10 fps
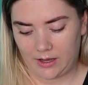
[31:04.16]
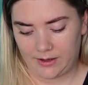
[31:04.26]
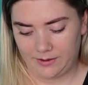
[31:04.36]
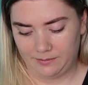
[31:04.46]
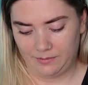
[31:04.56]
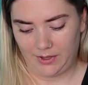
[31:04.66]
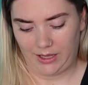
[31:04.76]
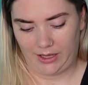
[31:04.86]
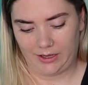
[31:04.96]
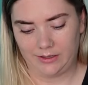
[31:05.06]
um,
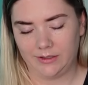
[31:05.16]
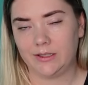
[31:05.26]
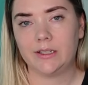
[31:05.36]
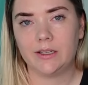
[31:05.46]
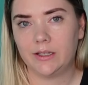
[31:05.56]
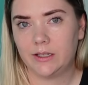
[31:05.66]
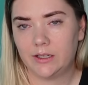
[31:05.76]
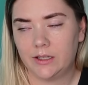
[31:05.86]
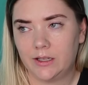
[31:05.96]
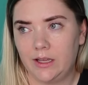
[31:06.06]
and
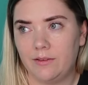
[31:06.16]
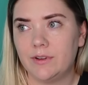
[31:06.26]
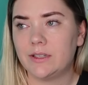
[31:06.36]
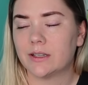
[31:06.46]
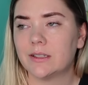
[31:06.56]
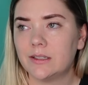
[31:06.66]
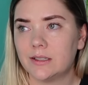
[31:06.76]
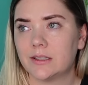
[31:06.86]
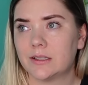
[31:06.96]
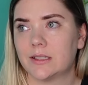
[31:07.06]
if it doesn't
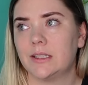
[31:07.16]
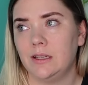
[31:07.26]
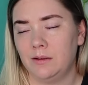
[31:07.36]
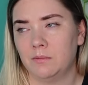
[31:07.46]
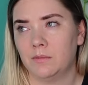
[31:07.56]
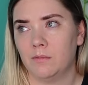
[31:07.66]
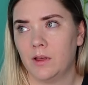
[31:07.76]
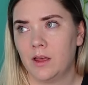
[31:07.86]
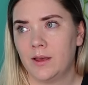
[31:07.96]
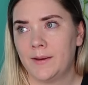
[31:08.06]
seem
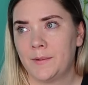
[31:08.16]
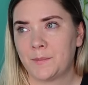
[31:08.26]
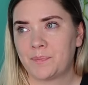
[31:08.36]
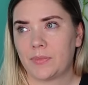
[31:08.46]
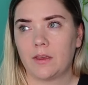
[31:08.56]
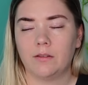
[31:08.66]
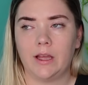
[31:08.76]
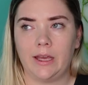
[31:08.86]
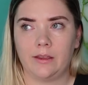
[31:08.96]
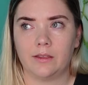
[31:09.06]

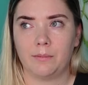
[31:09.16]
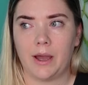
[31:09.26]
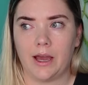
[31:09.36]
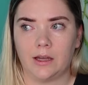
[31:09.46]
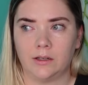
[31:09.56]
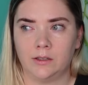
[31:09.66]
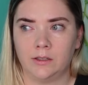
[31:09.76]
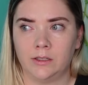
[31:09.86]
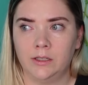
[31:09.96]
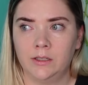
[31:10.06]
like the
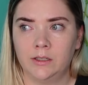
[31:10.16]
pattern,